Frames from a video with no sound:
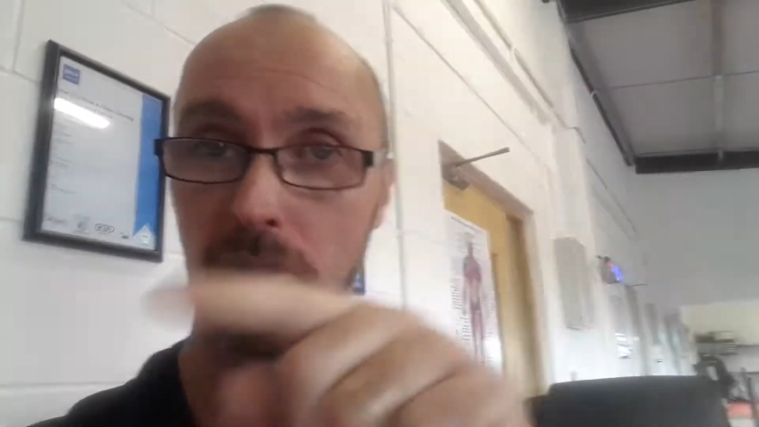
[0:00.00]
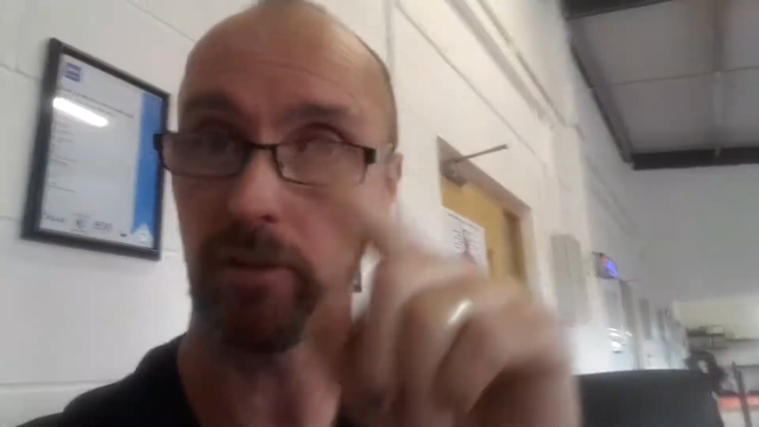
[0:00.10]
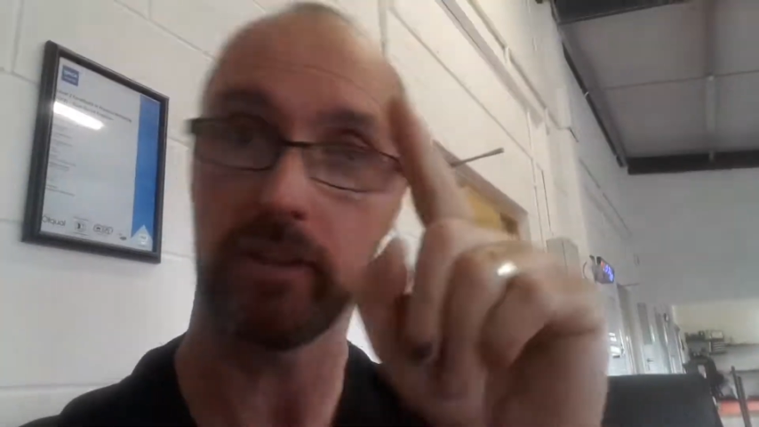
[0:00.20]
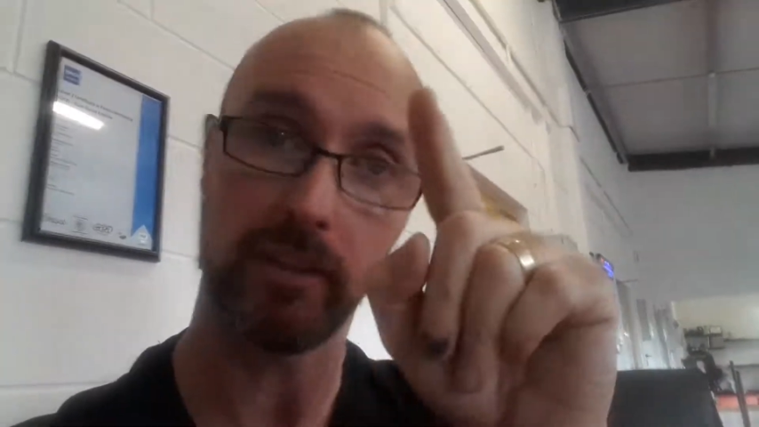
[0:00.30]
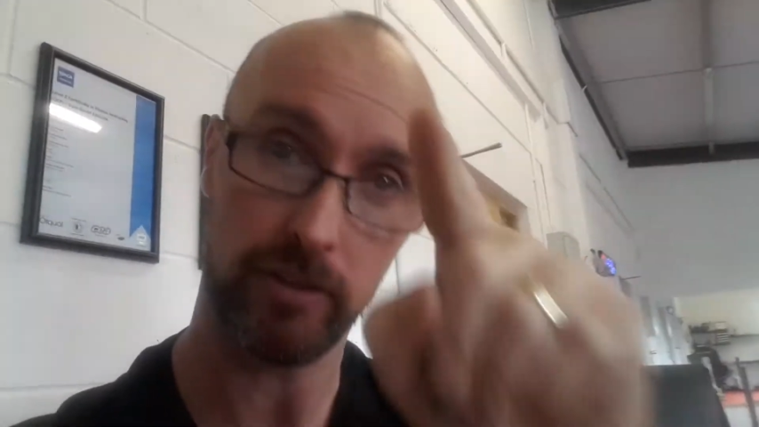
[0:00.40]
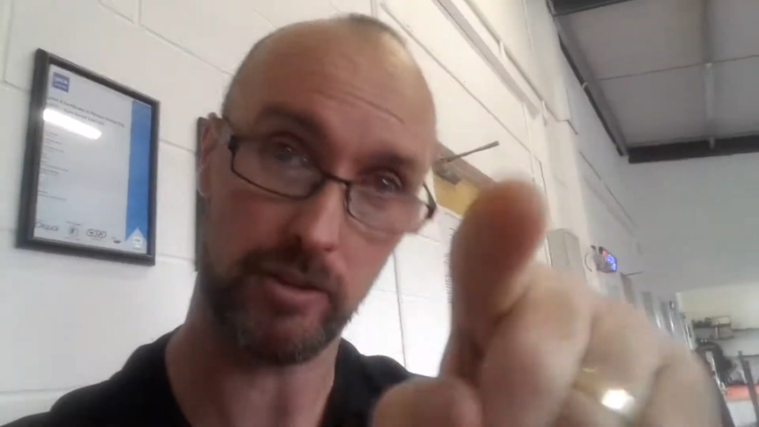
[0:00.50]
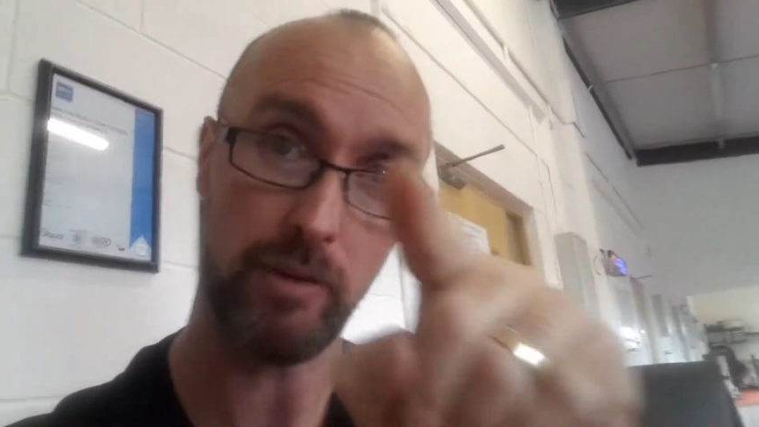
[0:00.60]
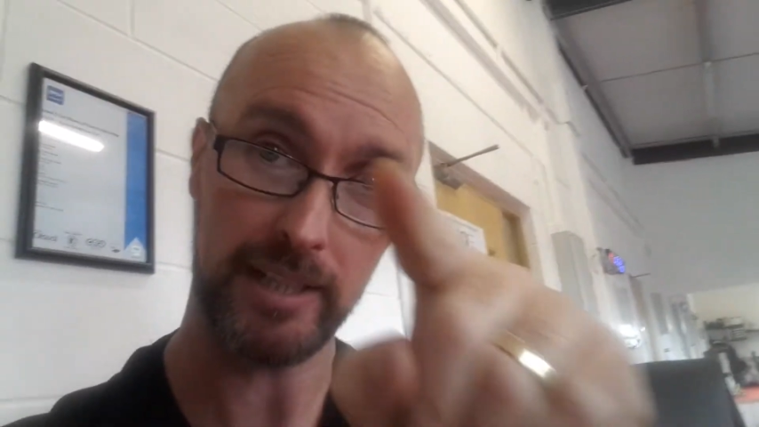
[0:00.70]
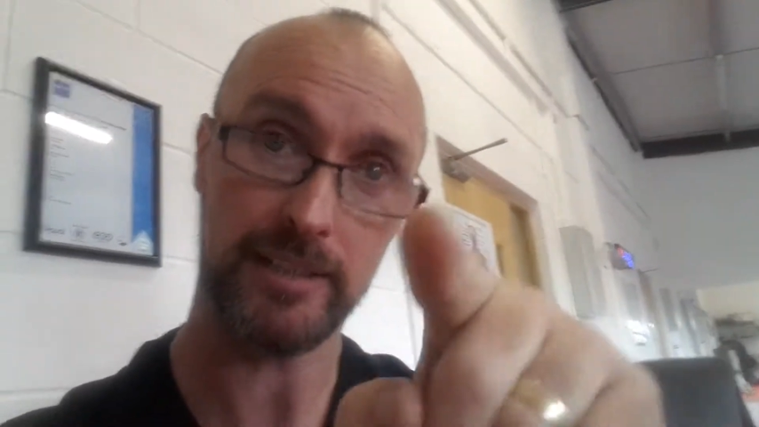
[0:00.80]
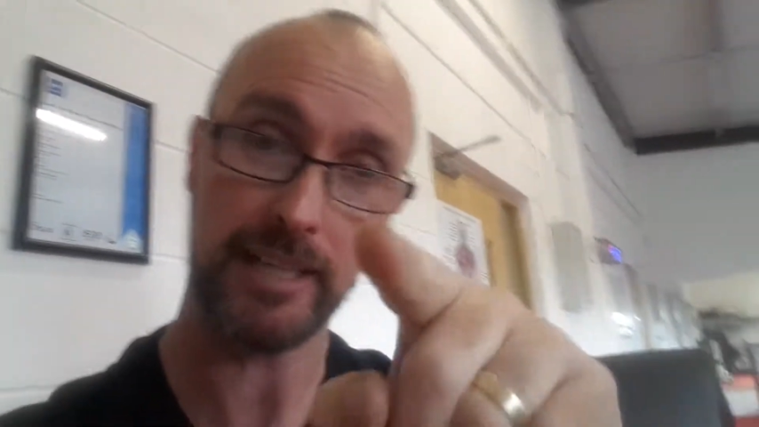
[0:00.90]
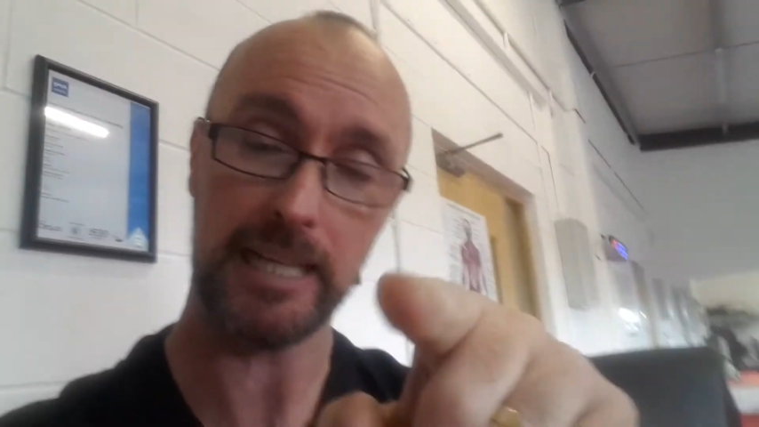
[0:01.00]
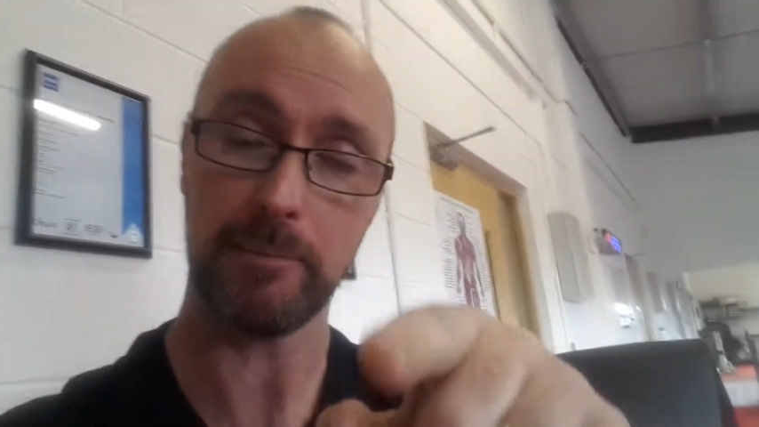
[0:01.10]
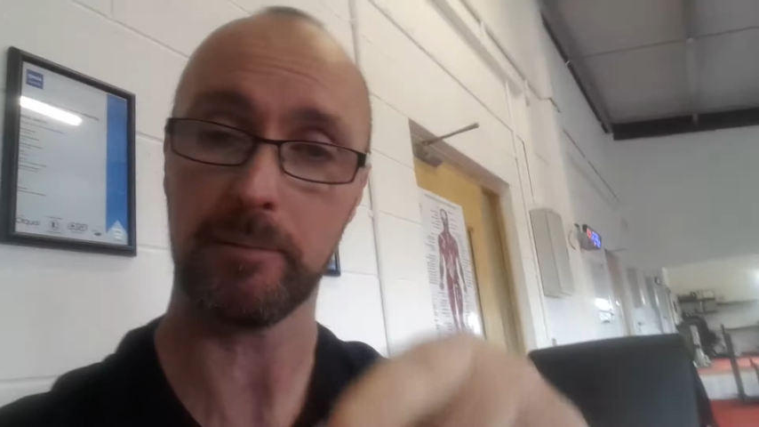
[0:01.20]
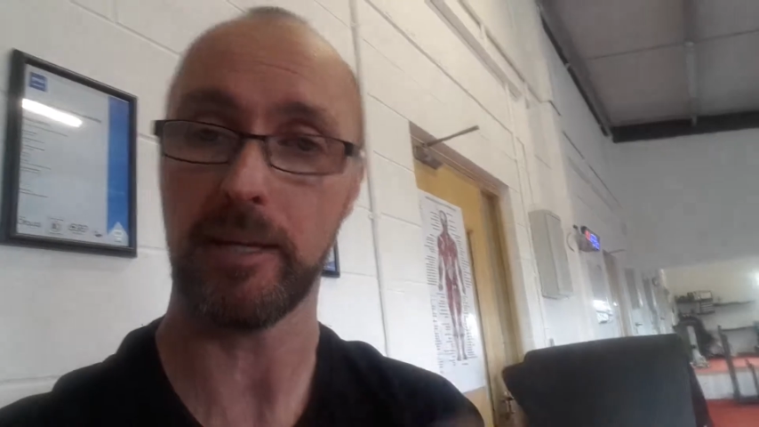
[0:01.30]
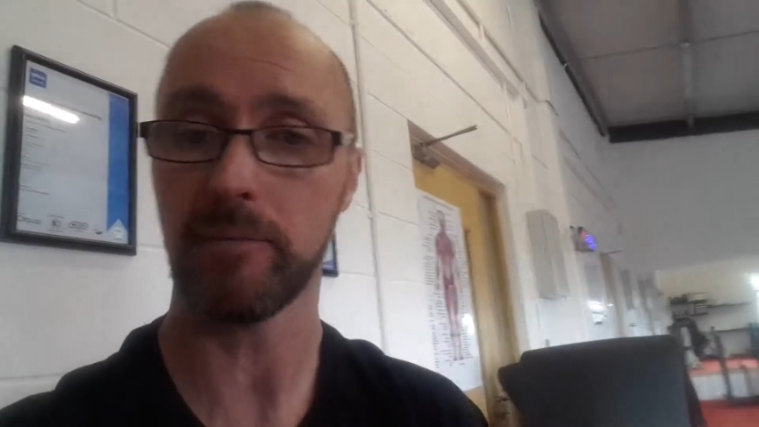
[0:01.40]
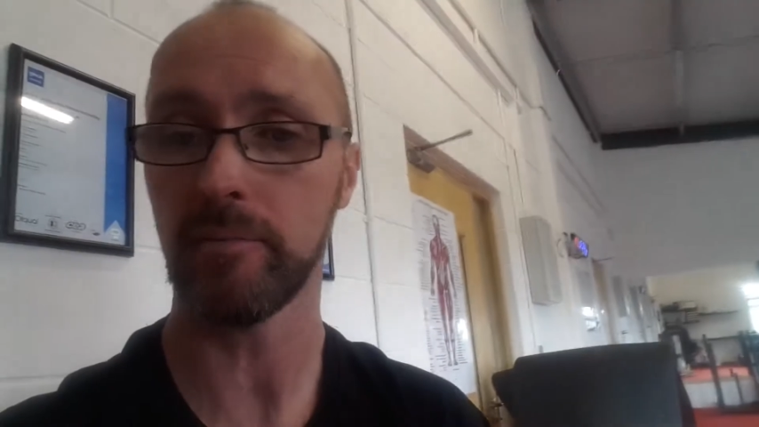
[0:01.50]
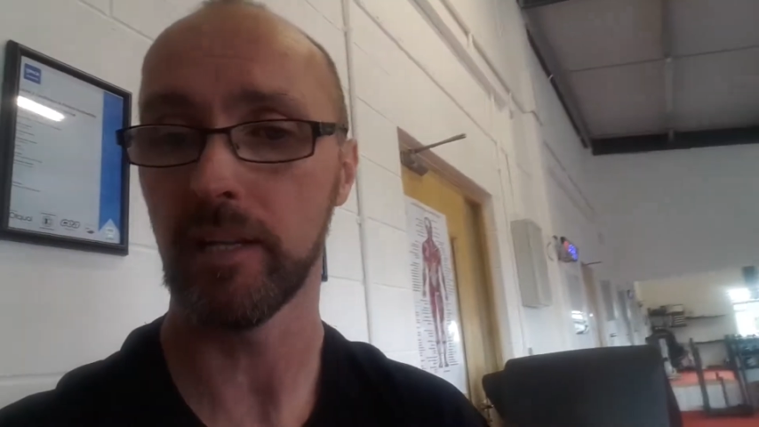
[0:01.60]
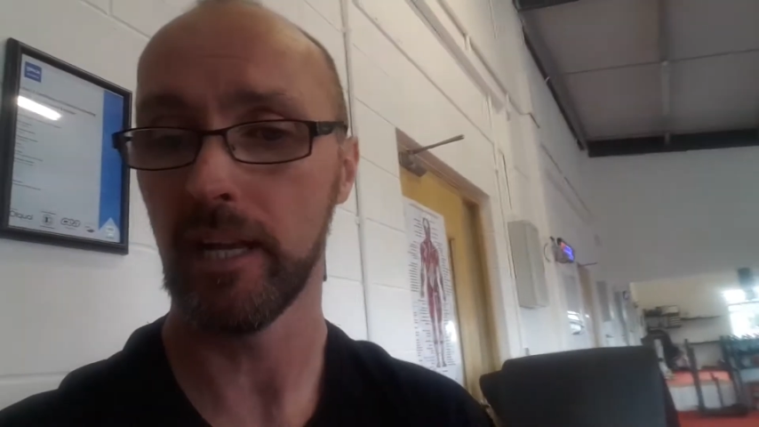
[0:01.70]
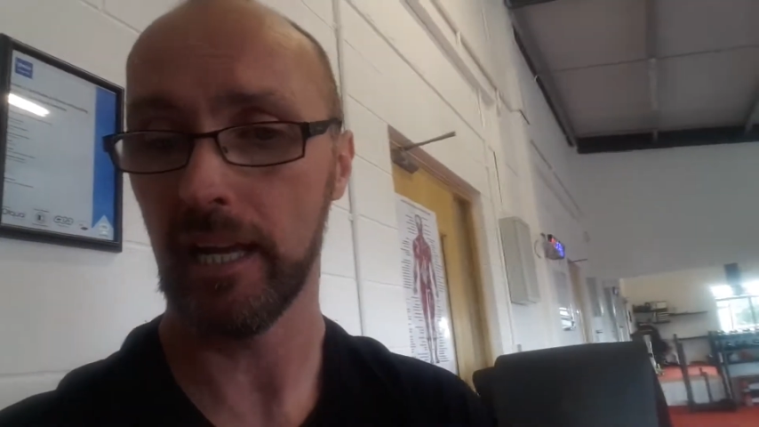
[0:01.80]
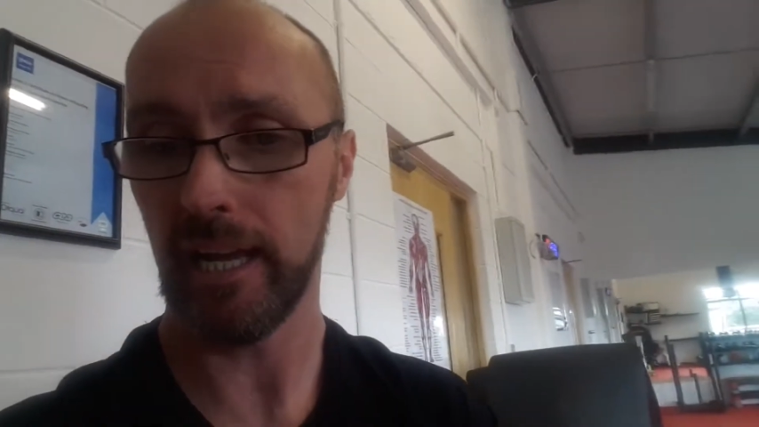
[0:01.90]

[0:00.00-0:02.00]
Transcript: know that it's the right Sally McMenamin.